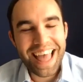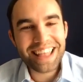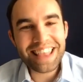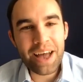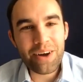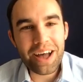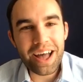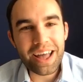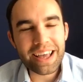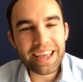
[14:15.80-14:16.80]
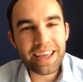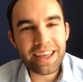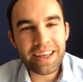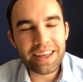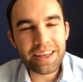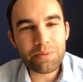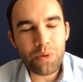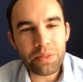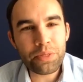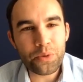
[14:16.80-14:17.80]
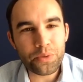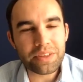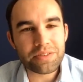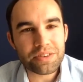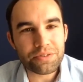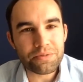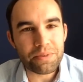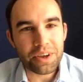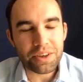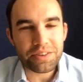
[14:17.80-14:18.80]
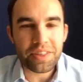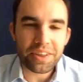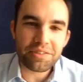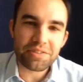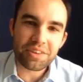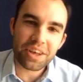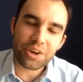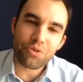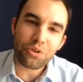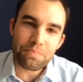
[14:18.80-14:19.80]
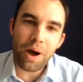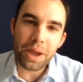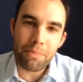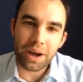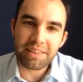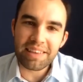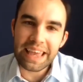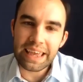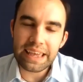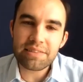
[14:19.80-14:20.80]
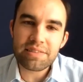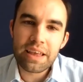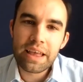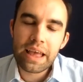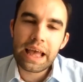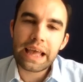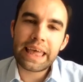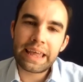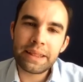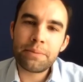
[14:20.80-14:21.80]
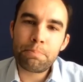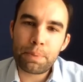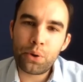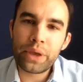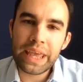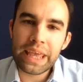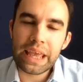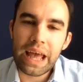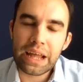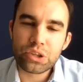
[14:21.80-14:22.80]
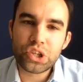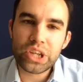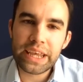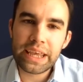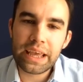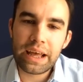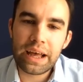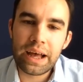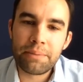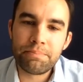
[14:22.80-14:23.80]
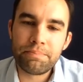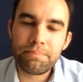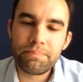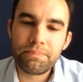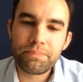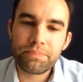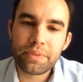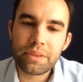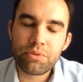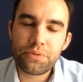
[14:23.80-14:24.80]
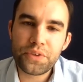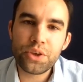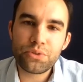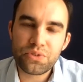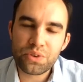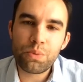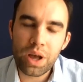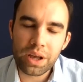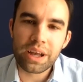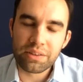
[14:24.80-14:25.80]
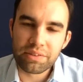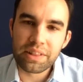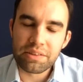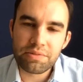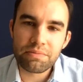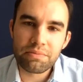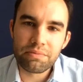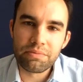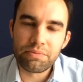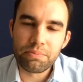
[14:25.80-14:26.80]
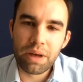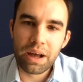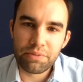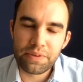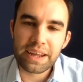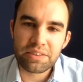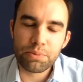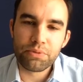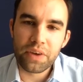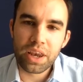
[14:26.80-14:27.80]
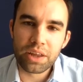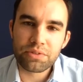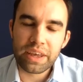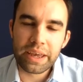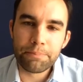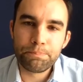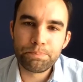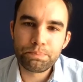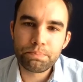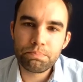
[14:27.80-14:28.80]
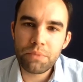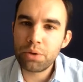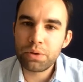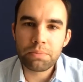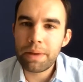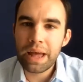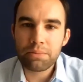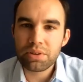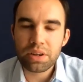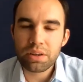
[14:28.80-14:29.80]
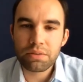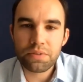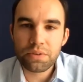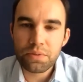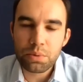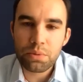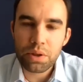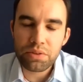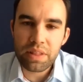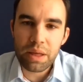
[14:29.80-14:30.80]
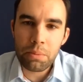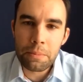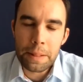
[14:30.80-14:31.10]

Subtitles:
Now, one thought that's crossed my mind here is, can an employee actually refuse to work under this flexible furlough scheme? Nona, perhaps? I don't know if you want to answer that one.